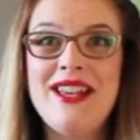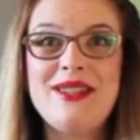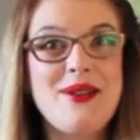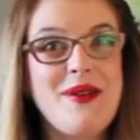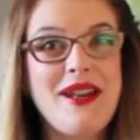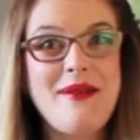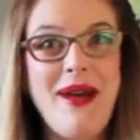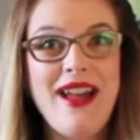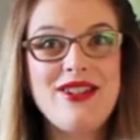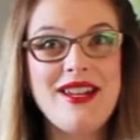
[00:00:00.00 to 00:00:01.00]
So you can
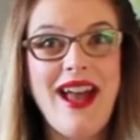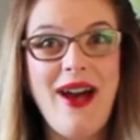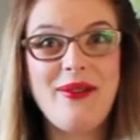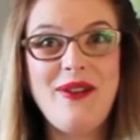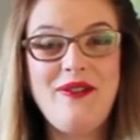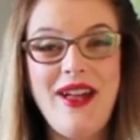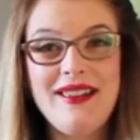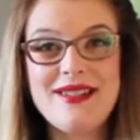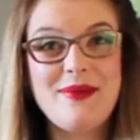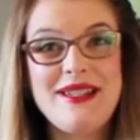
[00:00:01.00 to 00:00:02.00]
imagine how we
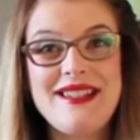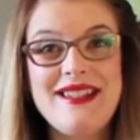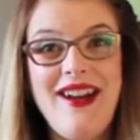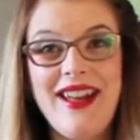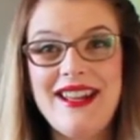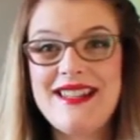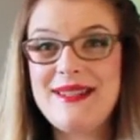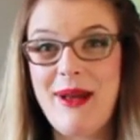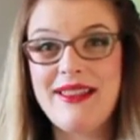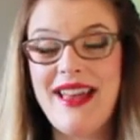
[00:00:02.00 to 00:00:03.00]
felt. We did not
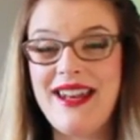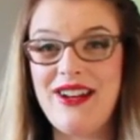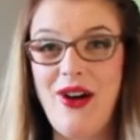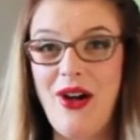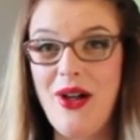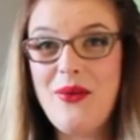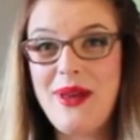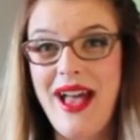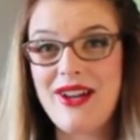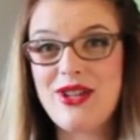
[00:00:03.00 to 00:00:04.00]
expect that at all.
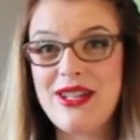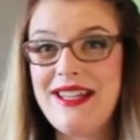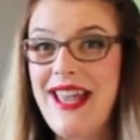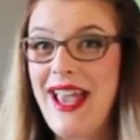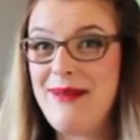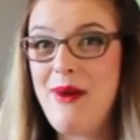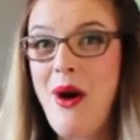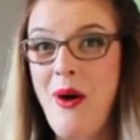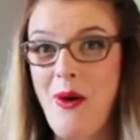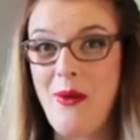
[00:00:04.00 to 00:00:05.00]
We actually came
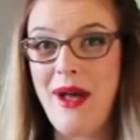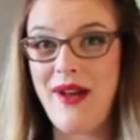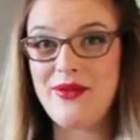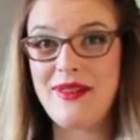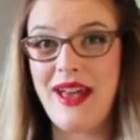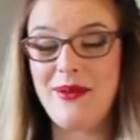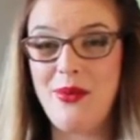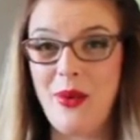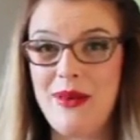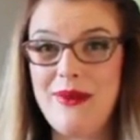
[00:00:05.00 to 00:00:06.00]
home after that
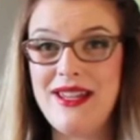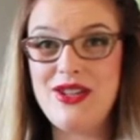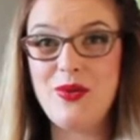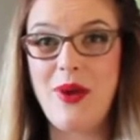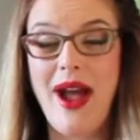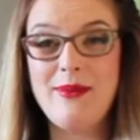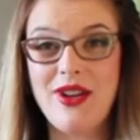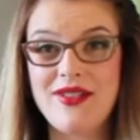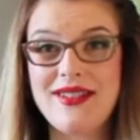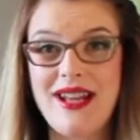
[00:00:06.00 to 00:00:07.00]
appointment, grabbed
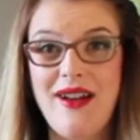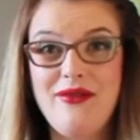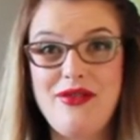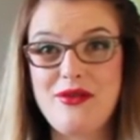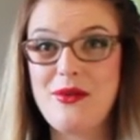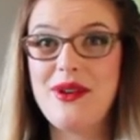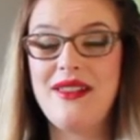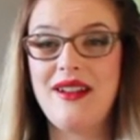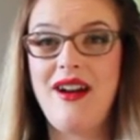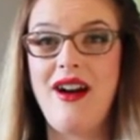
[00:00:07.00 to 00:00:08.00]
our stuff, threw it
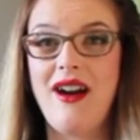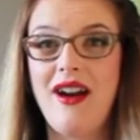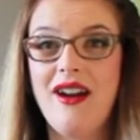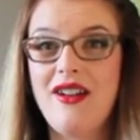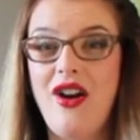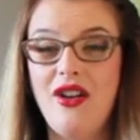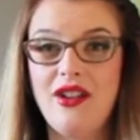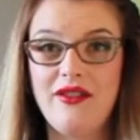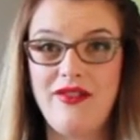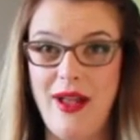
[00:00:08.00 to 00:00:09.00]
in the car,
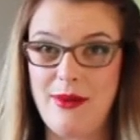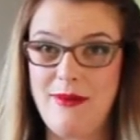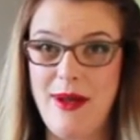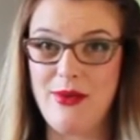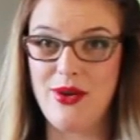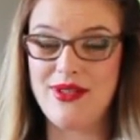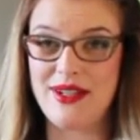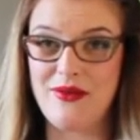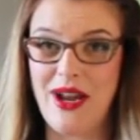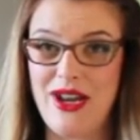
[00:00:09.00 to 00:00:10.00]
called our family members
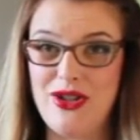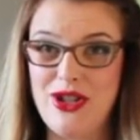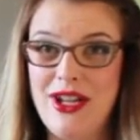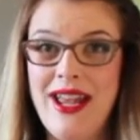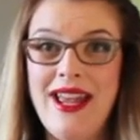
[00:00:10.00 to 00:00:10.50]
and arranged,